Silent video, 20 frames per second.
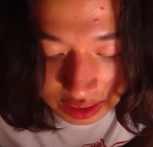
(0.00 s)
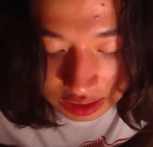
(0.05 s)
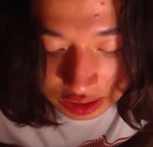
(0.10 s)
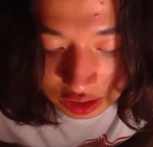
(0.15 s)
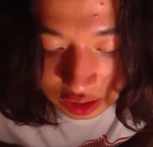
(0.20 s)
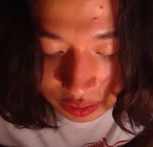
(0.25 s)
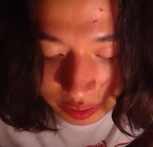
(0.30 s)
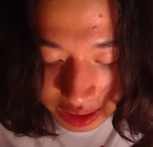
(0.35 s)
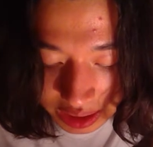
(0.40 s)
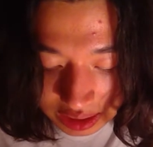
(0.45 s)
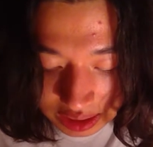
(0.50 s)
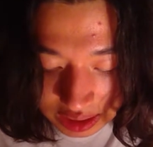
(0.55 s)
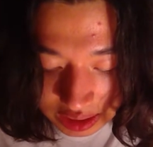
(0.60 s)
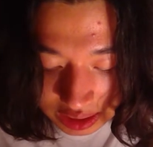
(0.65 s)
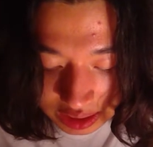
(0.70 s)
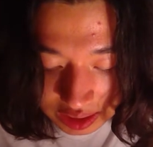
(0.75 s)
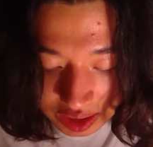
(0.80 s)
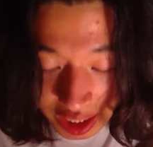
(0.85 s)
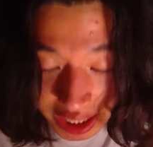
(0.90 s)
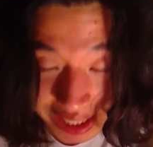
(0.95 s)
It's crazy, and
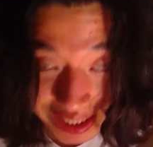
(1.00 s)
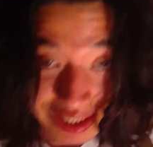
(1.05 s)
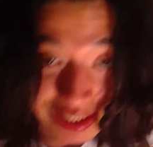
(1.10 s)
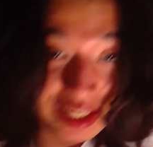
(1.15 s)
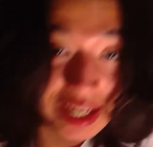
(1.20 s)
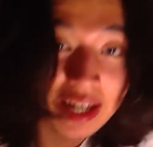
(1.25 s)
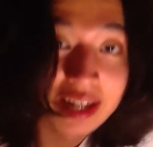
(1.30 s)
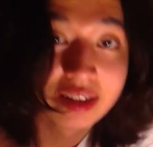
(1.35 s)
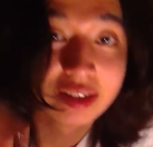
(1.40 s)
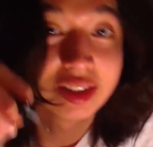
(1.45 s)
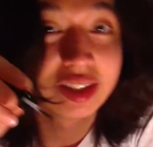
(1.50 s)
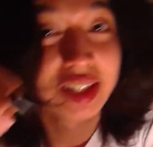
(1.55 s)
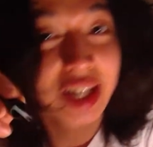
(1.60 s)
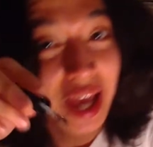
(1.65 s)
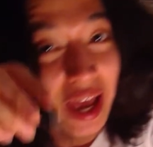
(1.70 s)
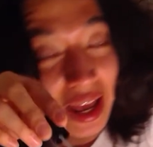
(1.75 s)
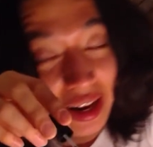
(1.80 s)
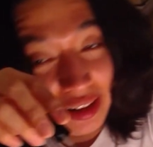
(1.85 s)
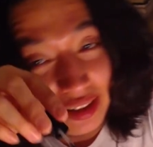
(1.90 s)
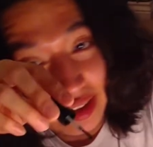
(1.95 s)
it takes
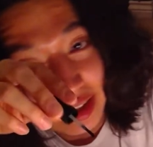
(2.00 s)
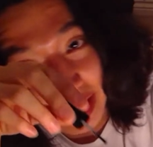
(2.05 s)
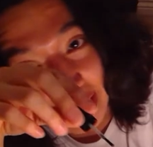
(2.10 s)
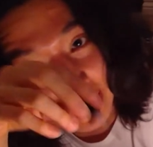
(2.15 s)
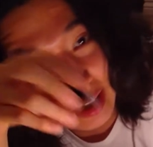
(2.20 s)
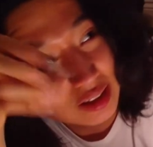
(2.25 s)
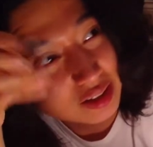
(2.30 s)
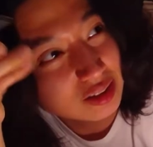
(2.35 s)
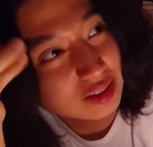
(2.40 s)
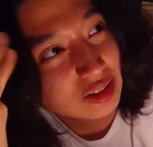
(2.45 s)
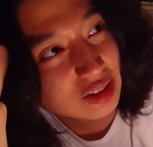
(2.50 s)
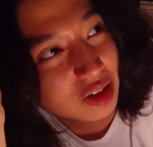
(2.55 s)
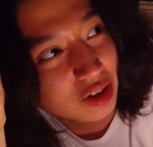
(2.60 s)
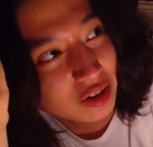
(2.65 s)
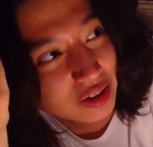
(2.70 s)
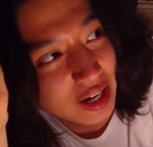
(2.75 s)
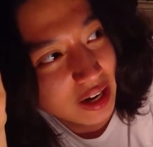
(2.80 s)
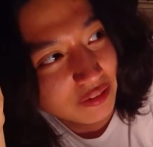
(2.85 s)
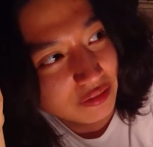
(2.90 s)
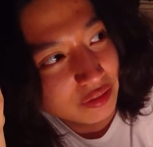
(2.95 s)
10 years
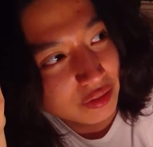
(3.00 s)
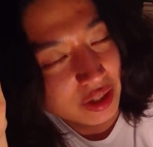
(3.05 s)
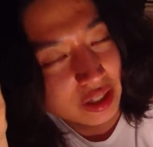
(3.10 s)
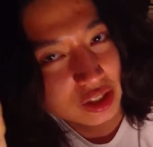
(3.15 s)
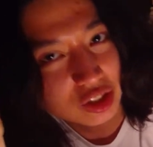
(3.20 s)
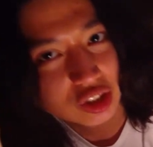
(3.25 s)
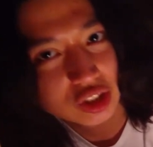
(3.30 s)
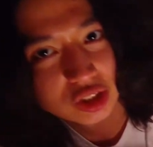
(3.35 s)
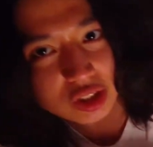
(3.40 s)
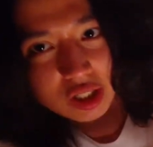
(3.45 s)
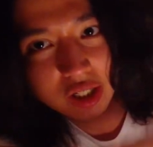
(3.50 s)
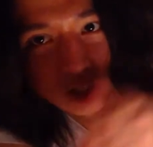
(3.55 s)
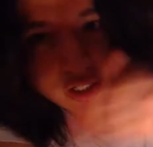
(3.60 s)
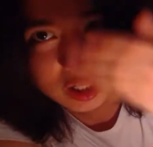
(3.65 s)
on average.